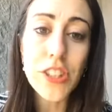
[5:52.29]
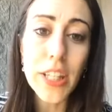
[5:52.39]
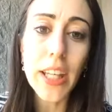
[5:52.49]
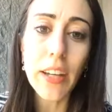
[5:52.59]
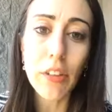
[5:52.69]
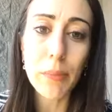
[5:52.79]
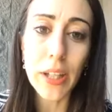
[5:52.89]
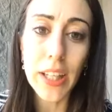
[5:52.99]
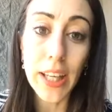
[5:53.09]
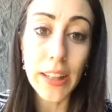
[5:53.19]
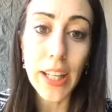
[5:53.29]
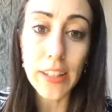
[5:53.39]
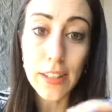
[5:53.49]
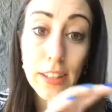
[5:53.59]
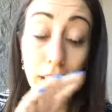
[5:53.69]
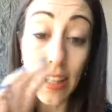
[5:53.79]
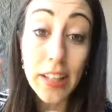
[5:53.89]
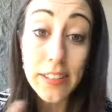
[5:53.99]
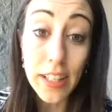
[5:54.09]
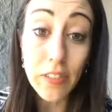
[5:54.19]
seeing everybody in that
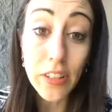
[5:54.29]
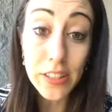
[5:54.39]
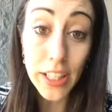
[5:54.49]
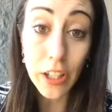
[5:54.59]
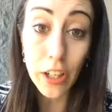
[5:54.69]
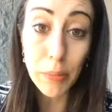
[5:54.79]
safe container,